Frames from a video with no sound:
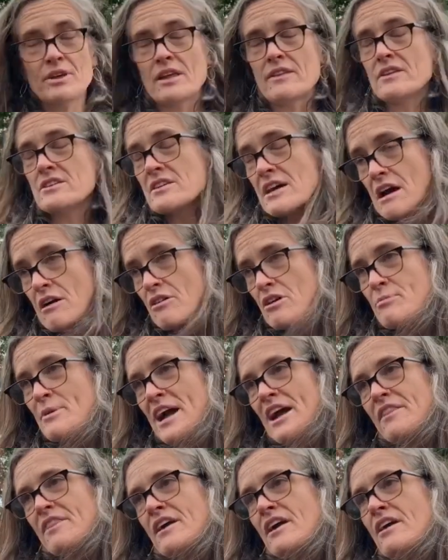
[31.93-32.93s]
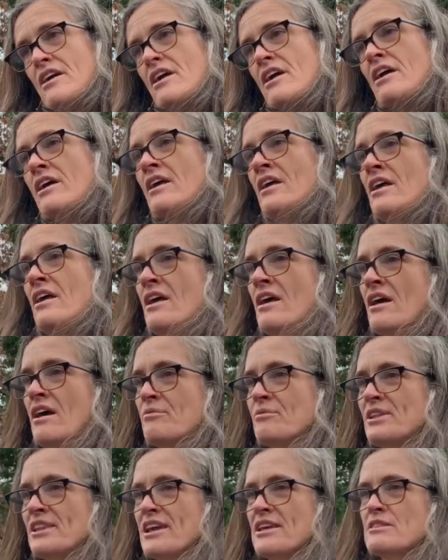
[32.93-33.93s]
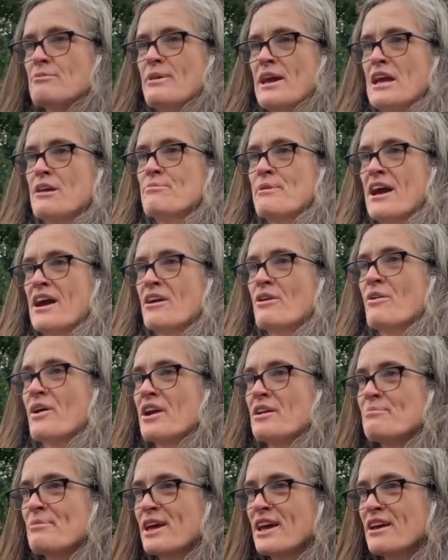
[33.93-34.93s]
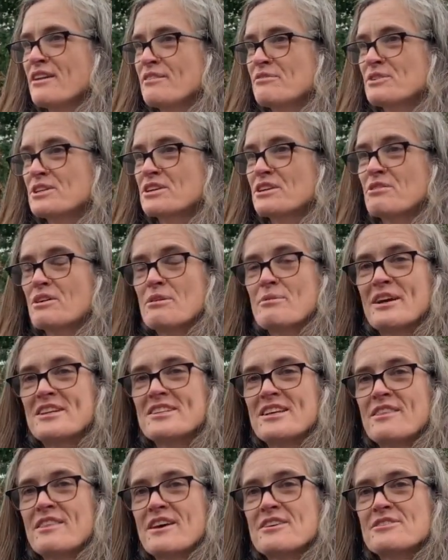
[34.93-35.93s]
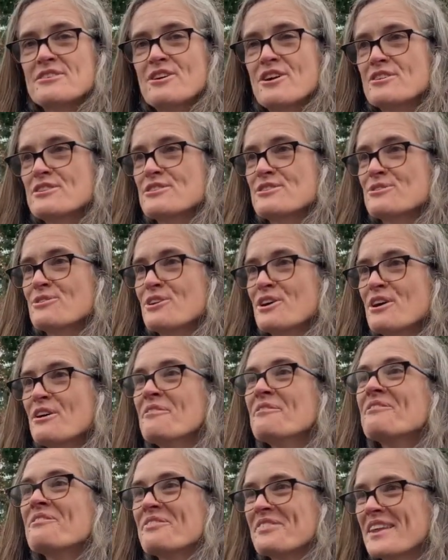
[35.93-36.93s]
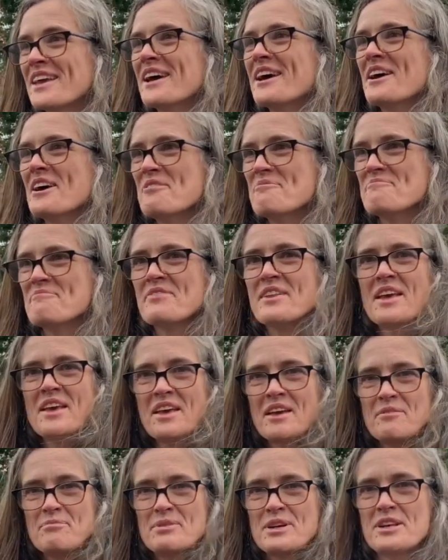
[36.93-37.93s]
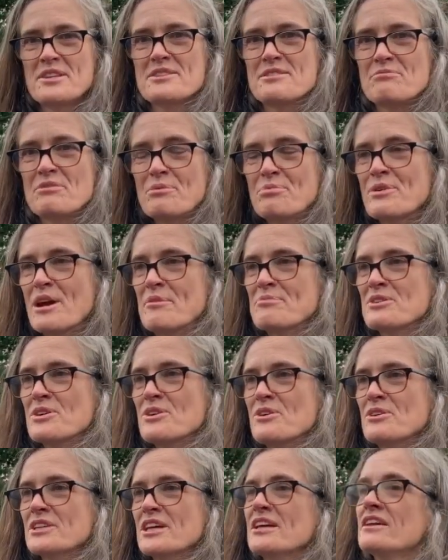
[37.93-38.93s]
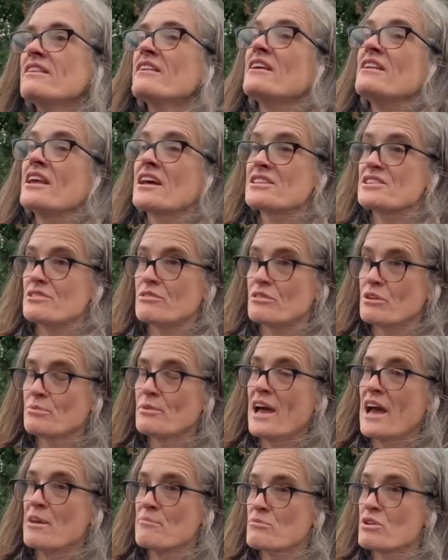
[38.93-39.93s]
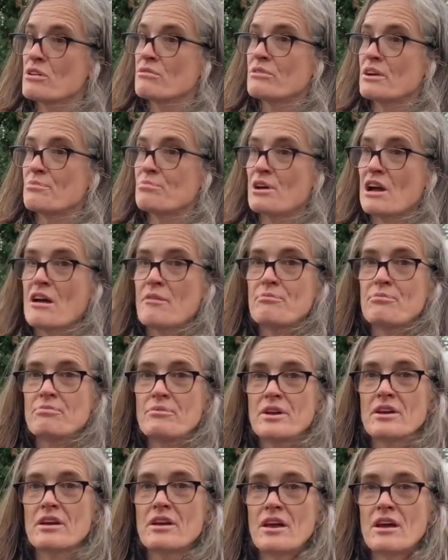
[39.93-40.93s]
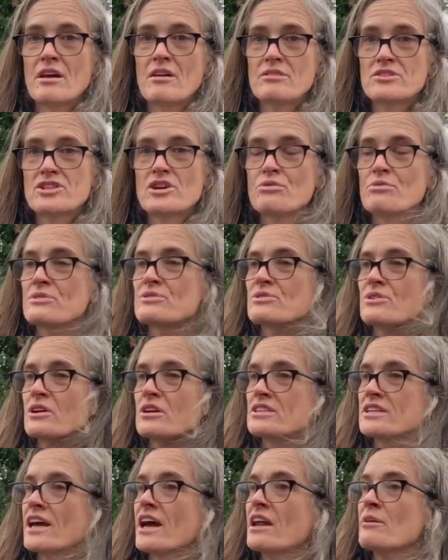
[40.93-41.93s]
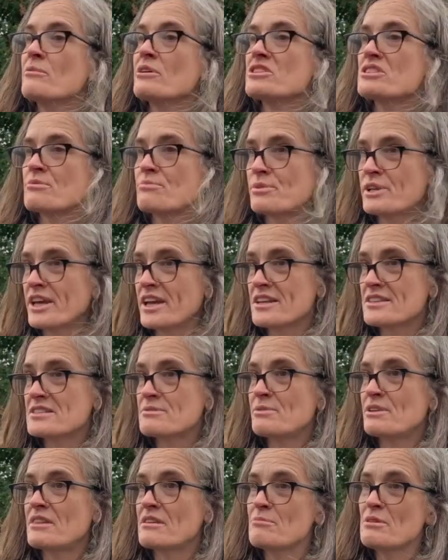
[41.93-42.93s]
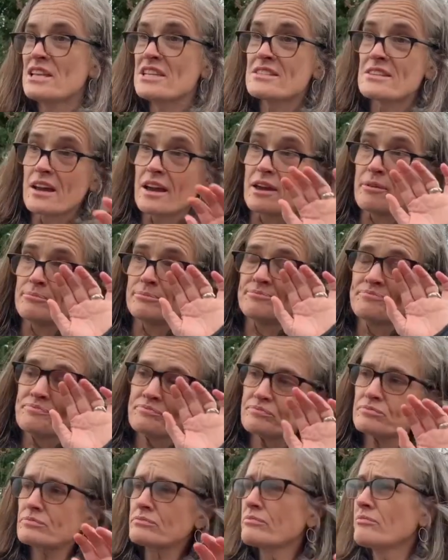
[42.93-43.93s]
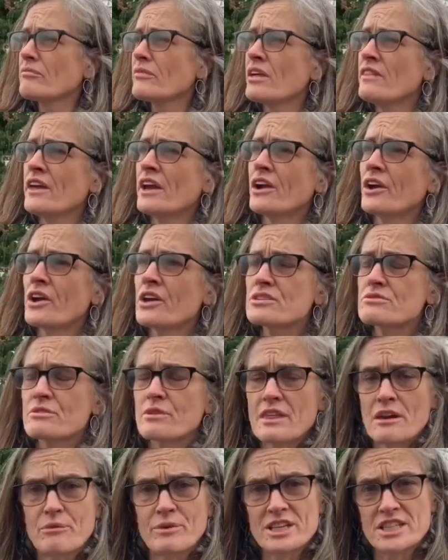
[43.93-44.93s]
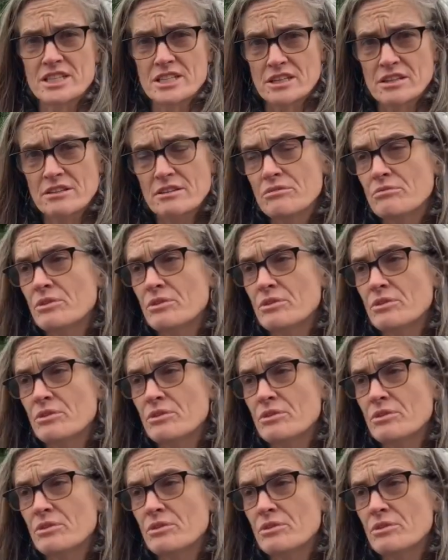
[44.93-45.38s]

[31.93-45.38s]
and the tower back there. We laid the bank back quite a bit. We took away about 10,000 yards of soil. Put in some riprap to hold it, and then next year we'll add more riprap, choke with soil to add a bunch of plants. But in the meantime, the areas that we didn't